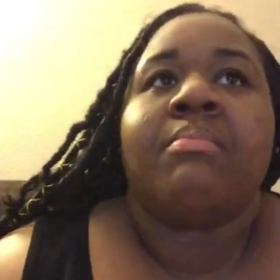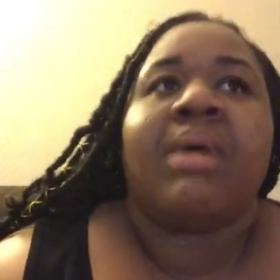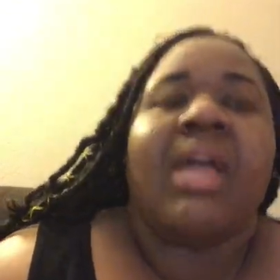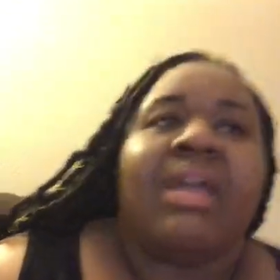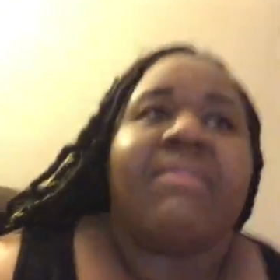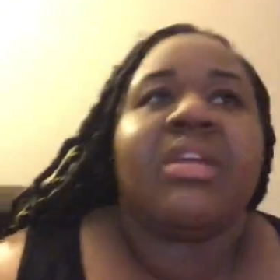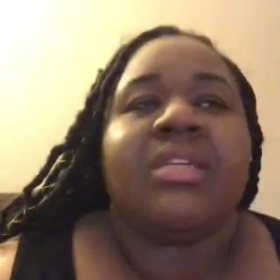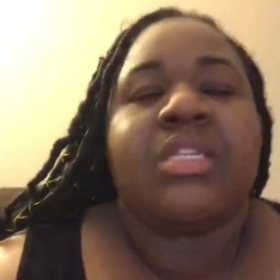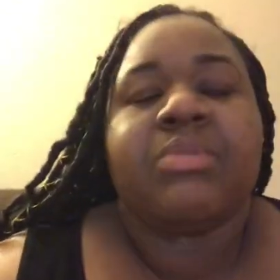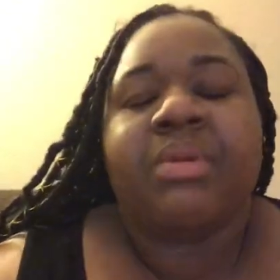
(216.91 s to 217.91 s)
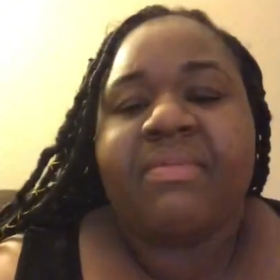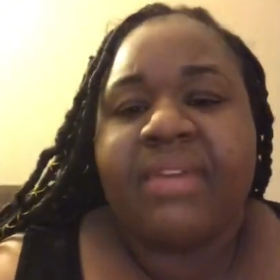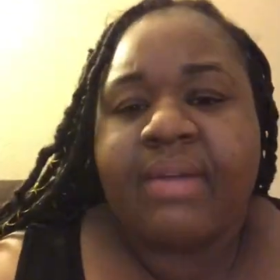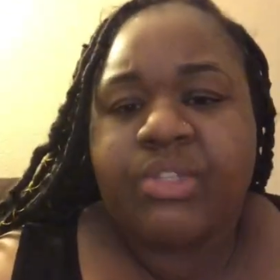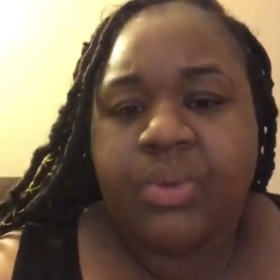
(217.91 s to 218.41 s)
my heaviest has been
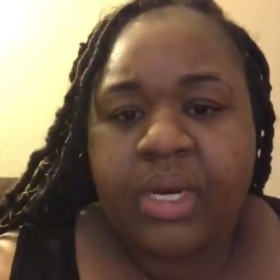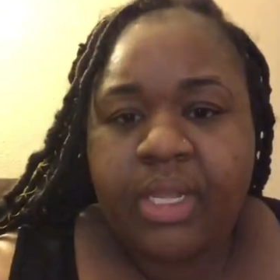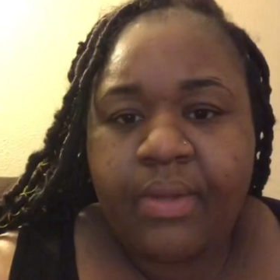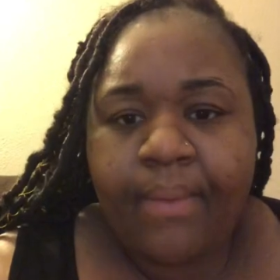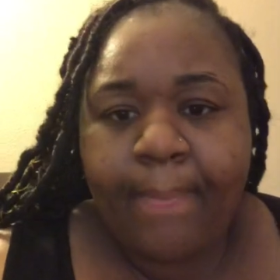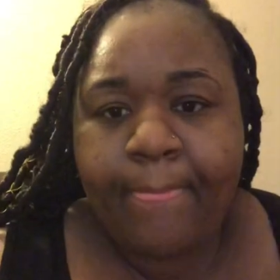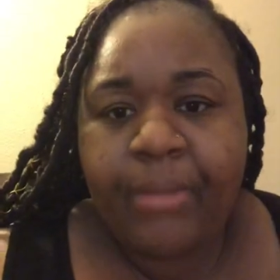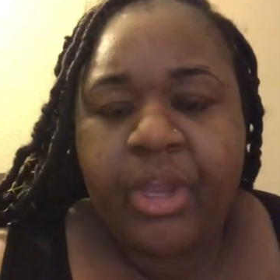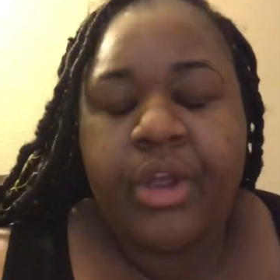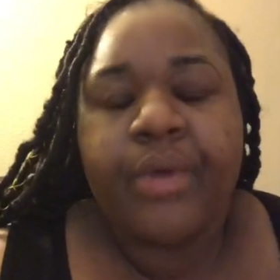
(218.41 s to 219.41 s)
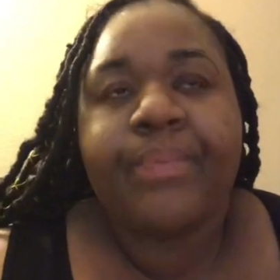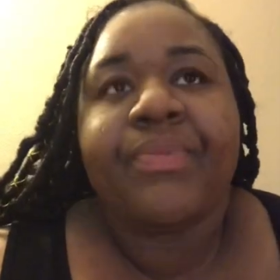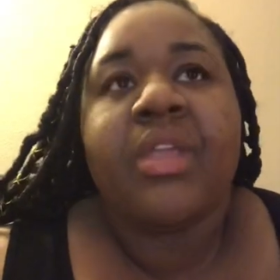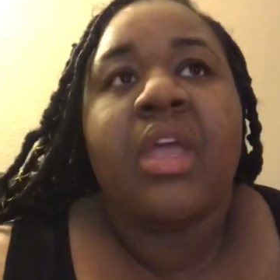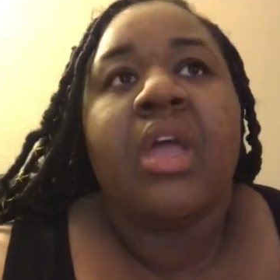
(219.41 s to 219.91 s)
520 you know
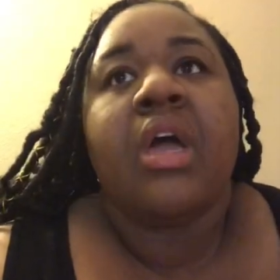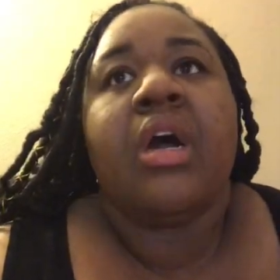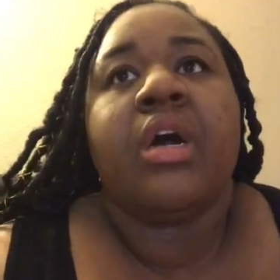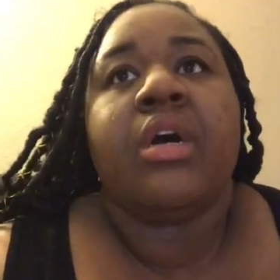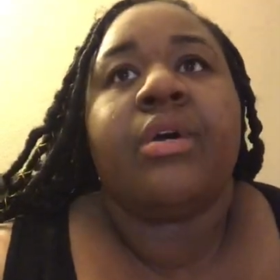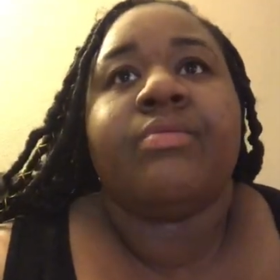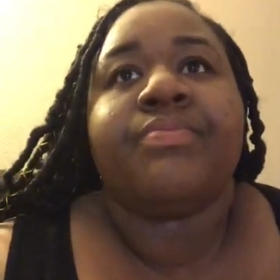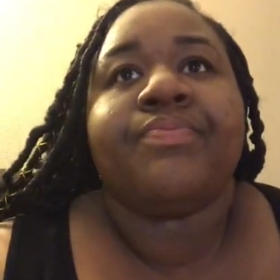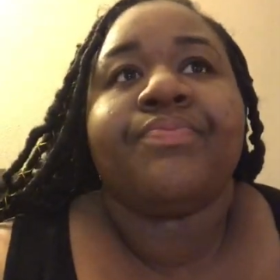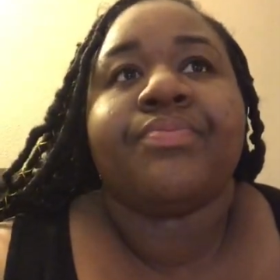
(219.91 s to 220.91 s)
um